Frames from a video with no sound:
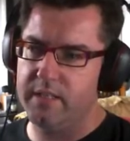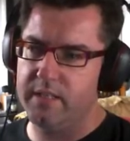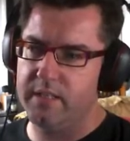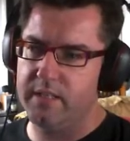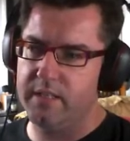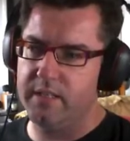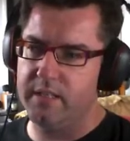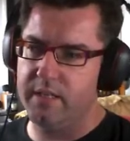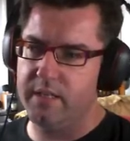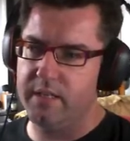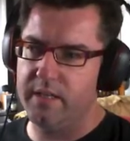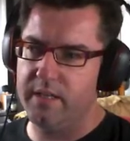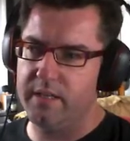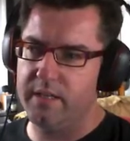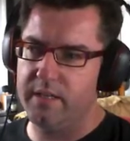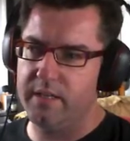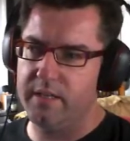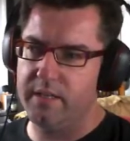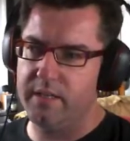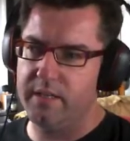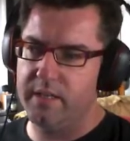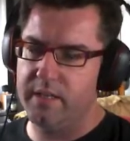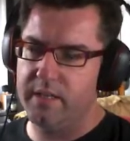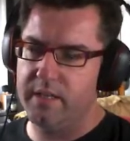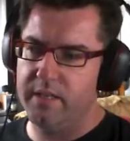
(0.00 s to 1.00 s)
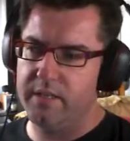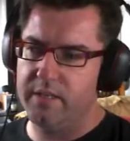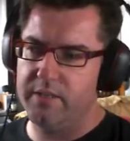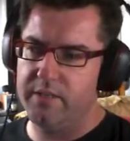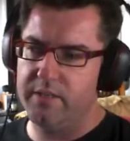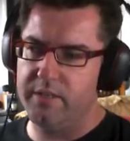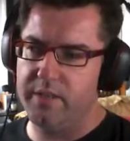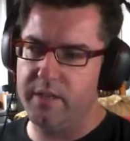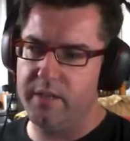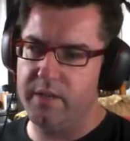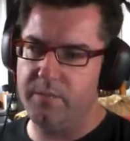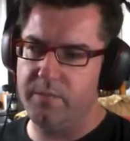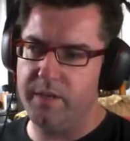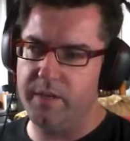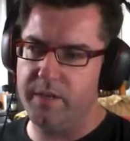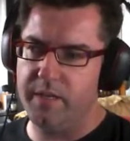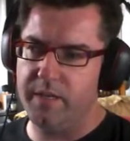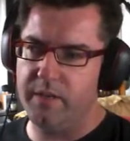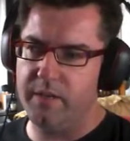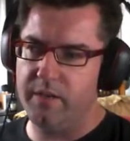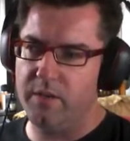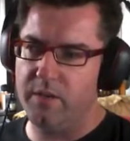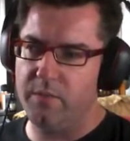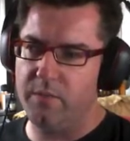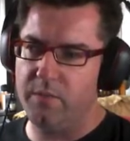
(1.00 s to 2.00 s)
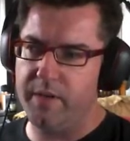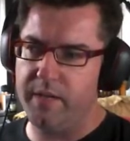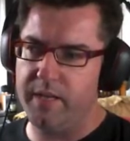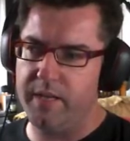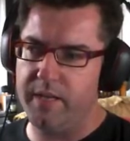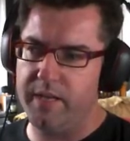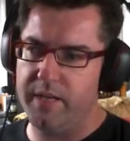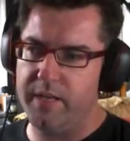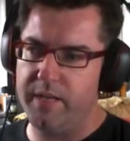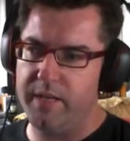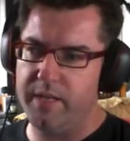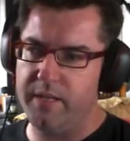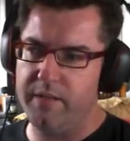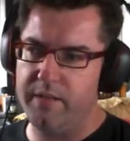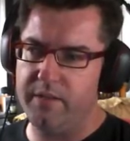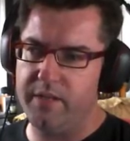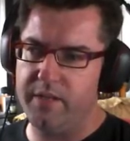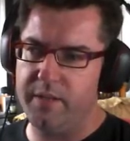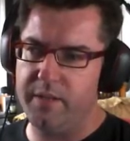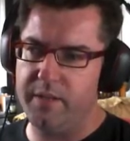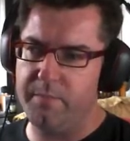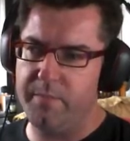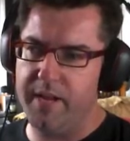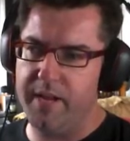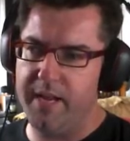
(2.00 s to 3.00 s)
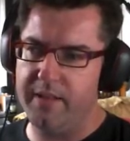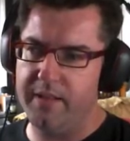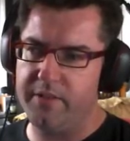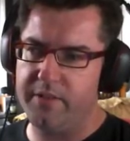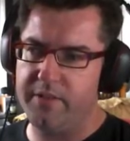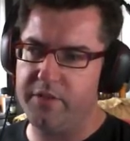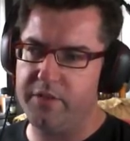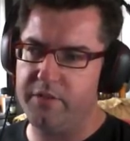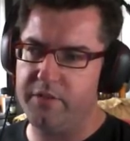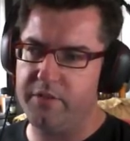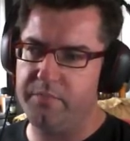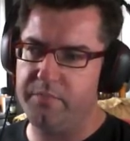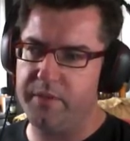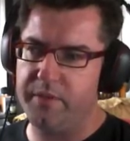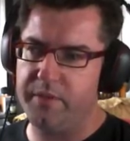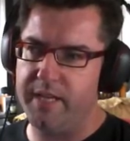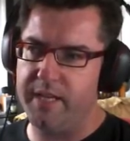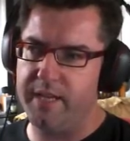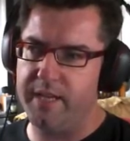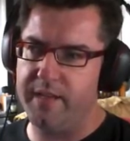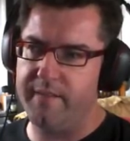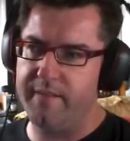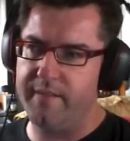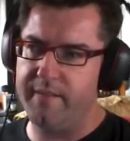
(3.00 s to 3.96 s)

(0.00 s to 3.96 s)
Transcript: No. Stone hole where the mouth should be.